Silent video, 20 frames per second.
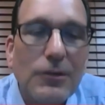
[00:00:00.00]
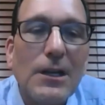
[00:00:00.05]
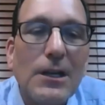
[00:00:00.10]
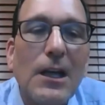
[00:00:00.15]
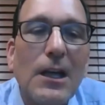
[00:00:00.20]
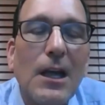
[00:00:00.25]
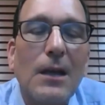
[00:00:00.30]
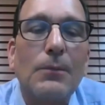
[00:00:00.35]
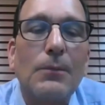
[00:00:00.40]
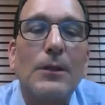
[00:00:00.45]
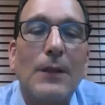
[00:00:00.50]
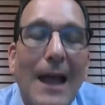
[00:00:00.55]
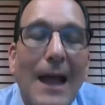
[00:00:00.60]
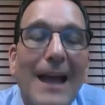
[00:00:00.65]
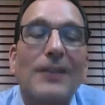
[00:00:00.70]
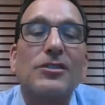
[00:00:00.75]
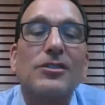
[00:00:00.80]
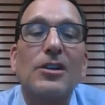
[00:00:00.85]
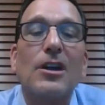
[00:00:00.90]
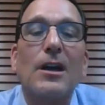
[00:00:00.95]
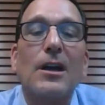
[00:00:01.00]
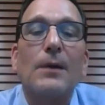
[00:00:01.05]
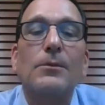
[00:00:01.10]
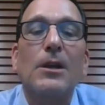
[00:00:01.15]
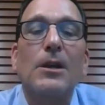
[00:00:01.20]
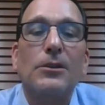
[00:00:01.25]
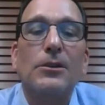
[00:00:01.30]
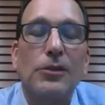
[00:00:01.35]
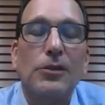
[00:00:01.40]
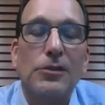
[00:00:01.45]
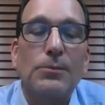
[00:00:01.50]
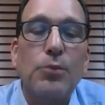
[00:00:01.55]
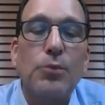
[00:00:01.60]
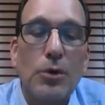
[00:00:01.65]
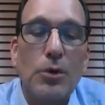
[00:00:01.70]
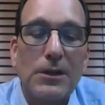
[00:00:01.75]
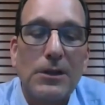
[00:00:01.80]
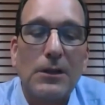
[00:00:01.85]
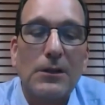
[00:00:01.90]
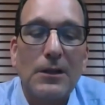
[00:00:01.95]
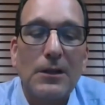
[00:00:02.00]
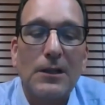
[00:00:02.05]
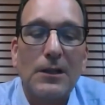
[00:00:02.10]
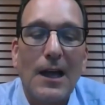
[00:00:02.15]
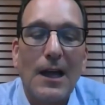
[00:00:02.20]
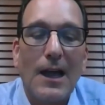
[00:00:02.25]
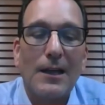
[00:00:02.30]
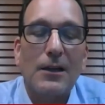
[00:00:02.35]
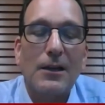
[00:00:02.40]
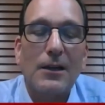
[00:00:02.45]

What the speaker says: came last time to support the little guy,